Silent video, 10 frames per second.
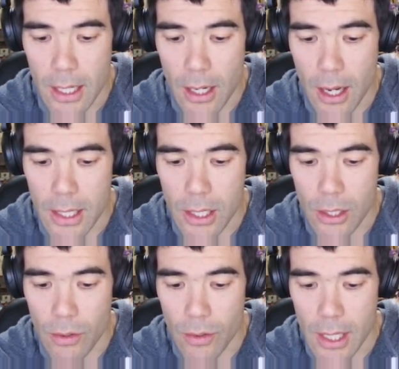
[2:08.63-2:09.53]
90
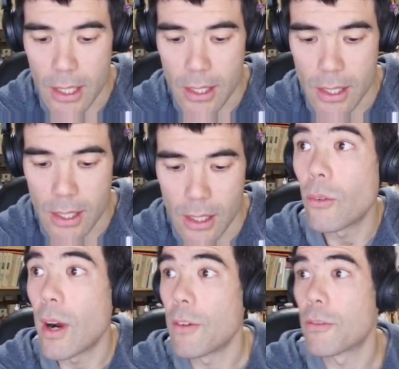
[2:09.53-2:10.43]
degrees
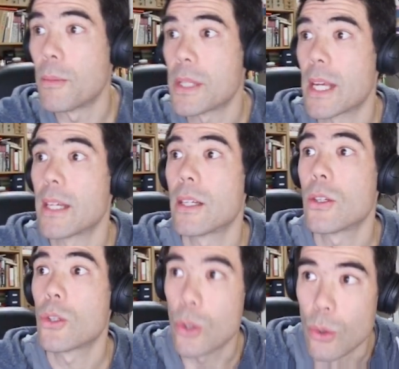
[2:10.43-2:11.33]
around from
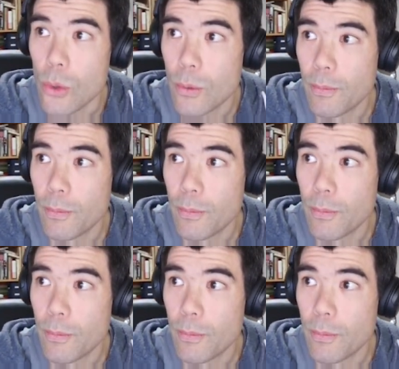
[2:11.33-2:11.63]
Z2.